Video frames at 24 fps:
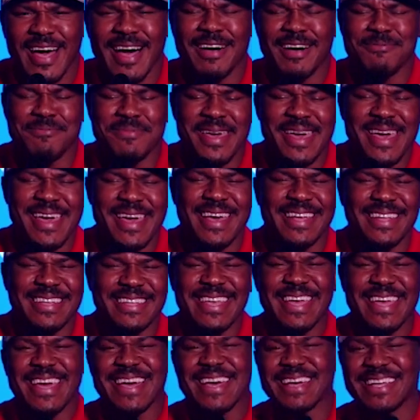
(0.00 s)
Oh, man, one hundred
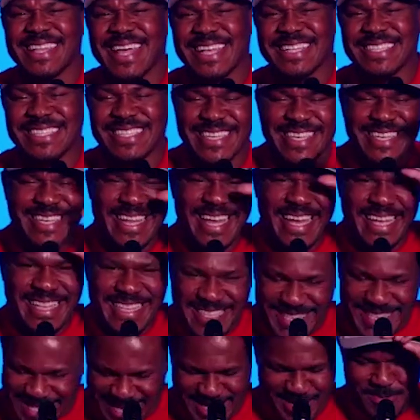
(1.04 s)
percent. Yeah, that's the
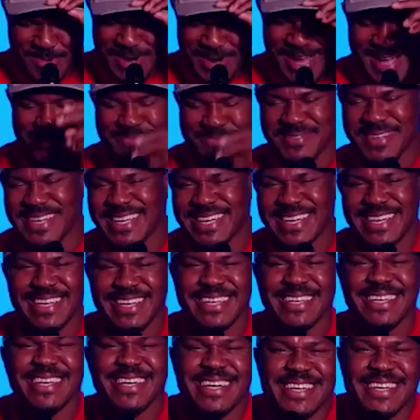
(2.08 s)
that's that's where I'm, uh,
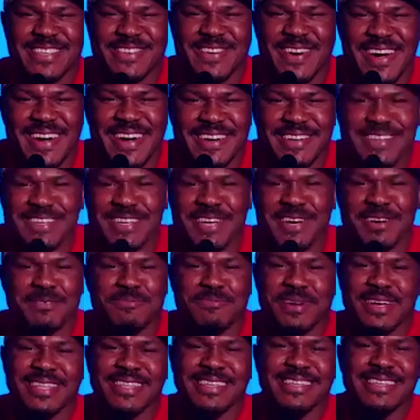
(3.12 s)
you already know,
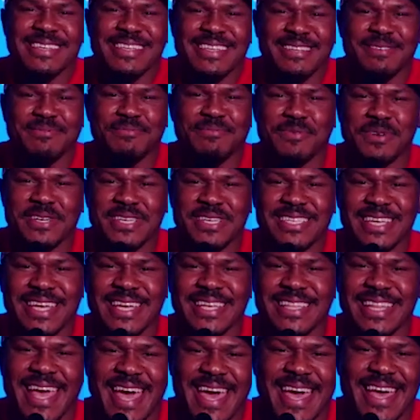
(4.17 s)
brother.
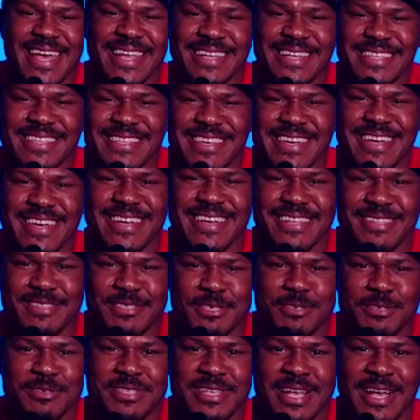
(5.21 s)
Appreciate that. Yeah,
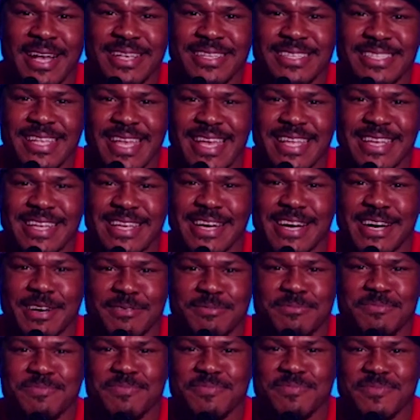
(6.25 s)
Tucson, stand
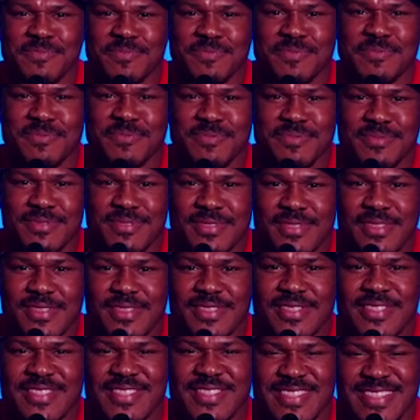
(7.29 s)
up. Uh,
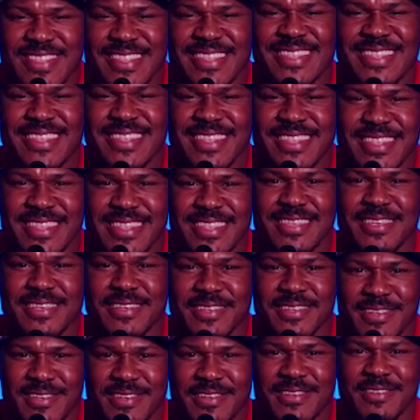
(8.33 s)
yeah, bear down, buddy. Thank
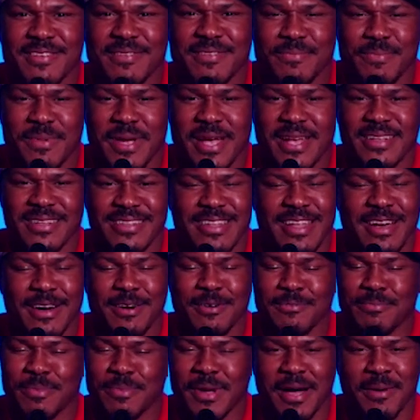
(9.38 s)
you. Thank you for your time.
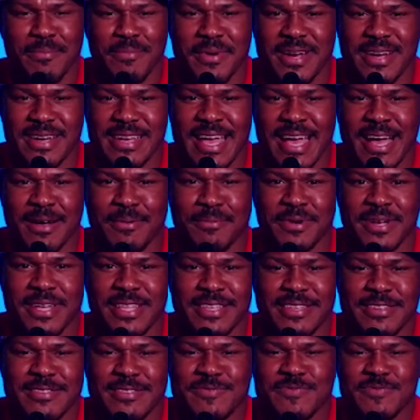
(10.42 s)
No, no, bear down, brother.